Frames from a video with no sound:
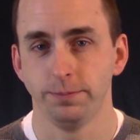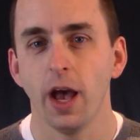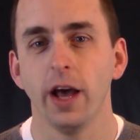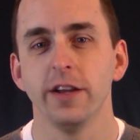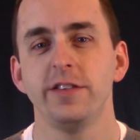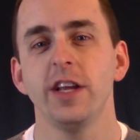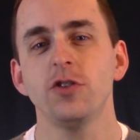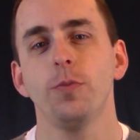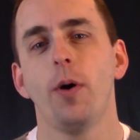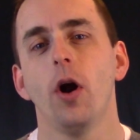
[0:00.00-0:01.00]
An
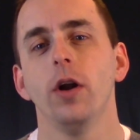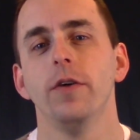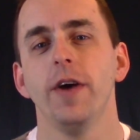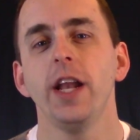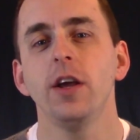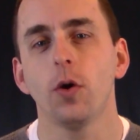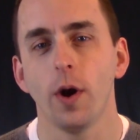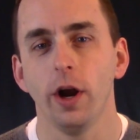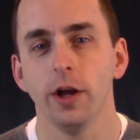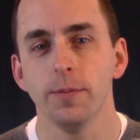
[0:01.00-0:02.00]
essential part of any
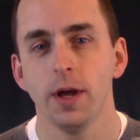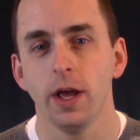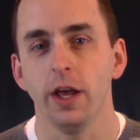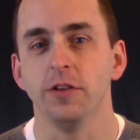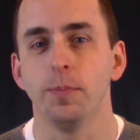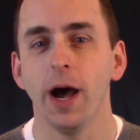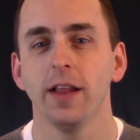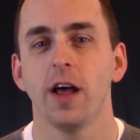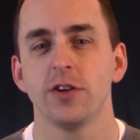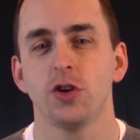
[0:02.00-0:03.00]
aquarium is
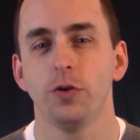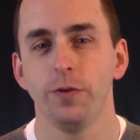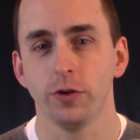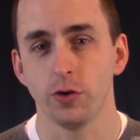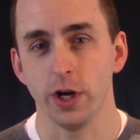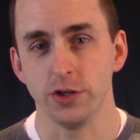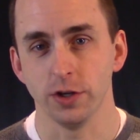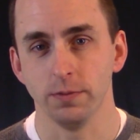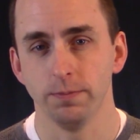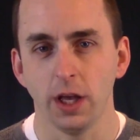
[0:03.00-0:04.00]
biological filtration.
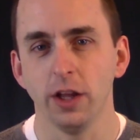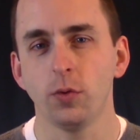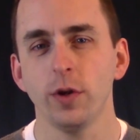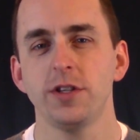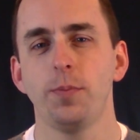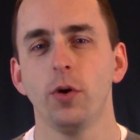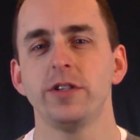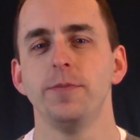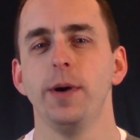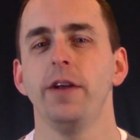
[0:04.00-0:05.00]
It's what supports
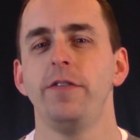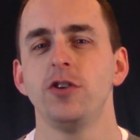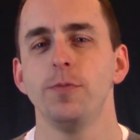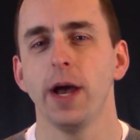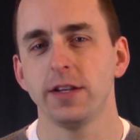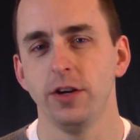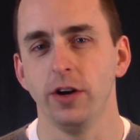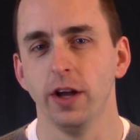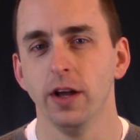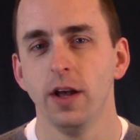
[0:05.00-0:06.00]
the beneficial
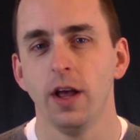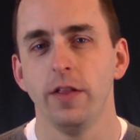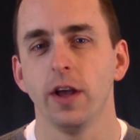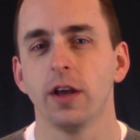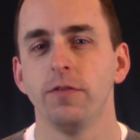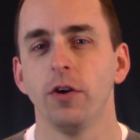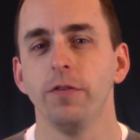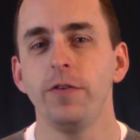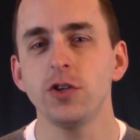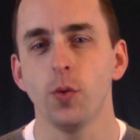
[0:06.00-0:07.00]
bacteria that
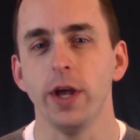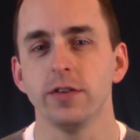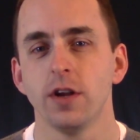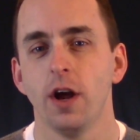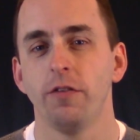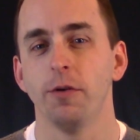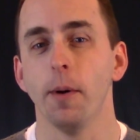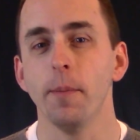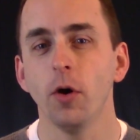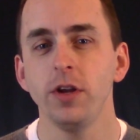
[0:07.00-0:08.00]
convert fish waste from
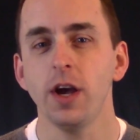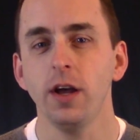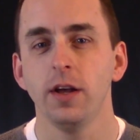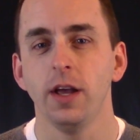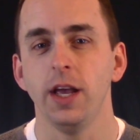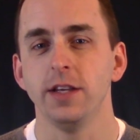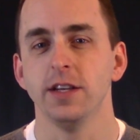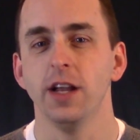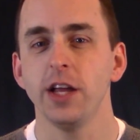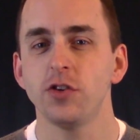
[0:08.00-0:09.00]
ammonia into
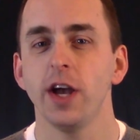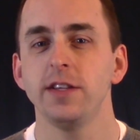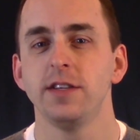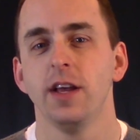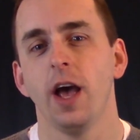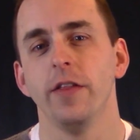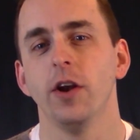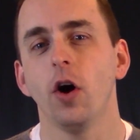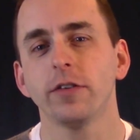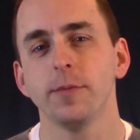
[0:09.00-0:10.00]
nitrites and then
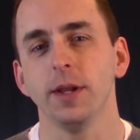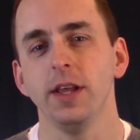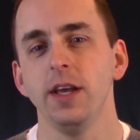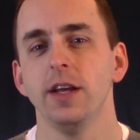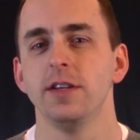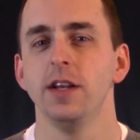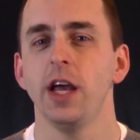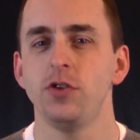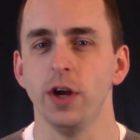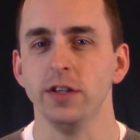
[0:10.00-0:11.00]
ultimately into
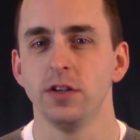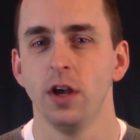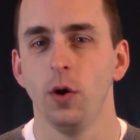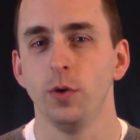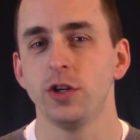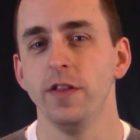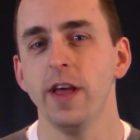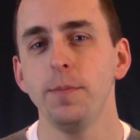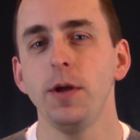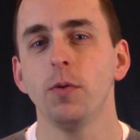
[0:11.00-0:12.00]
nitrates, which can
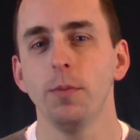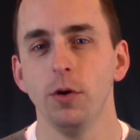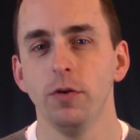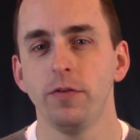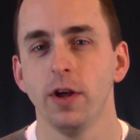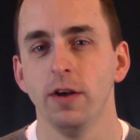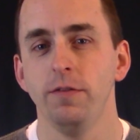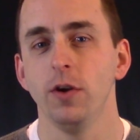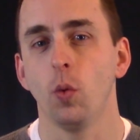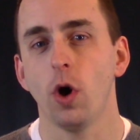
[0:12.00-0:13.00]
then be removed
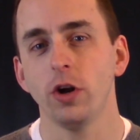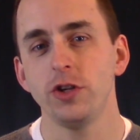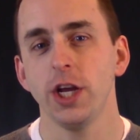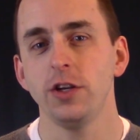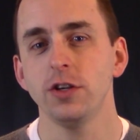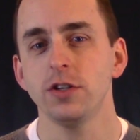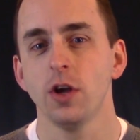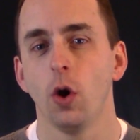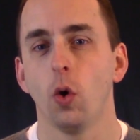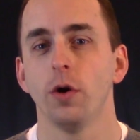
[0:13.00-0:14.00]
via water changes
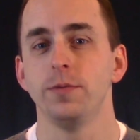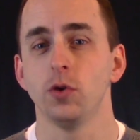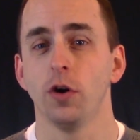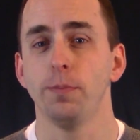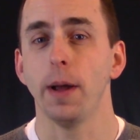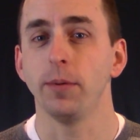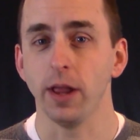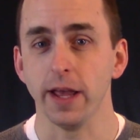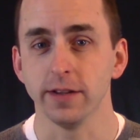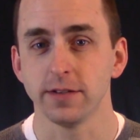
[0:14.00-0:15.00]
or absorbed by
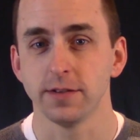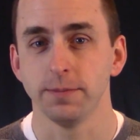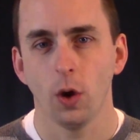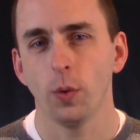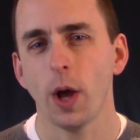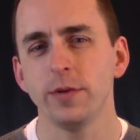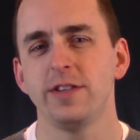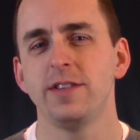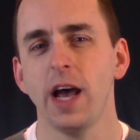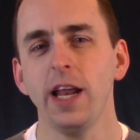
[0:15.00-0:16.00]
plants. When I was
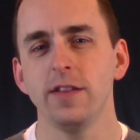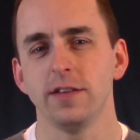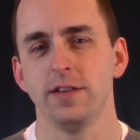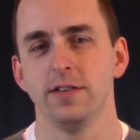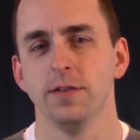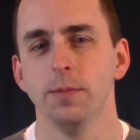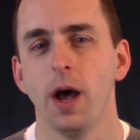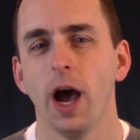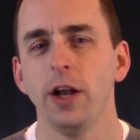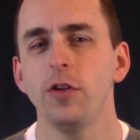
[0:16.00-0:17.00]
designing this system,
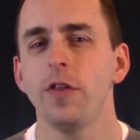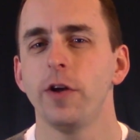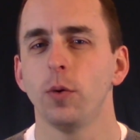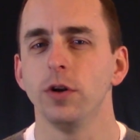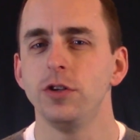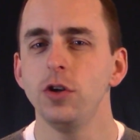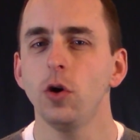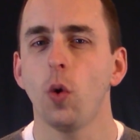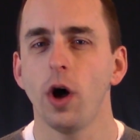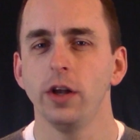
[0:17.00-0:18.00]
I knew that there were two
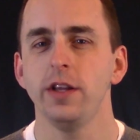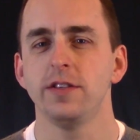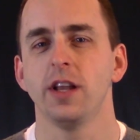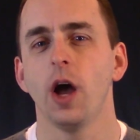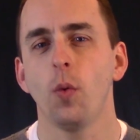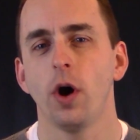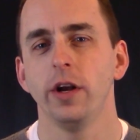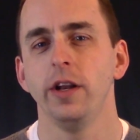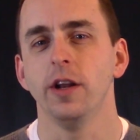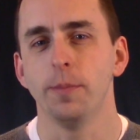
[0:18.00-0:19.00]
qualities that I
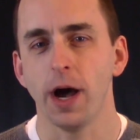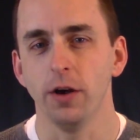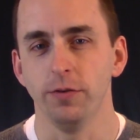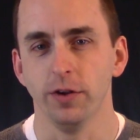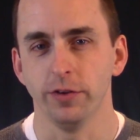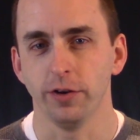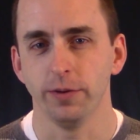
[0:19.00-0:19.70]
wanted in a biofilter: